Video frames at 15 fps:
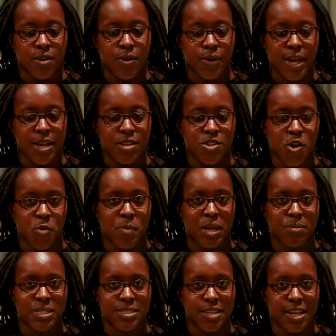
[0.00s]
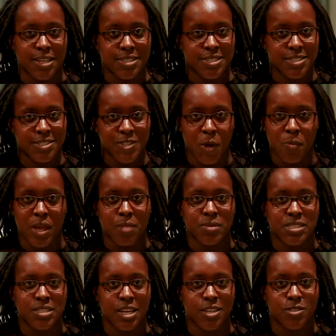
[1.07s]
okay, don't make mistakes, don't make
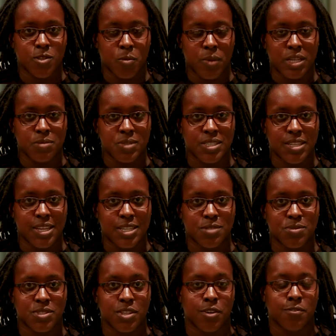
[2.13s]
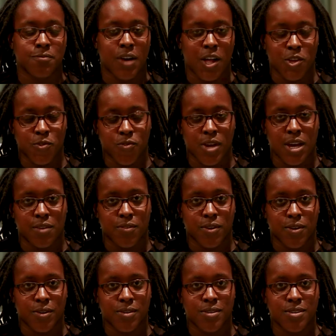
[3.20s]
mistakes, don't make mistakes, because they'll follow you
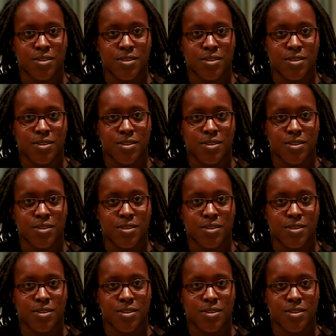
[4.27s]
forever.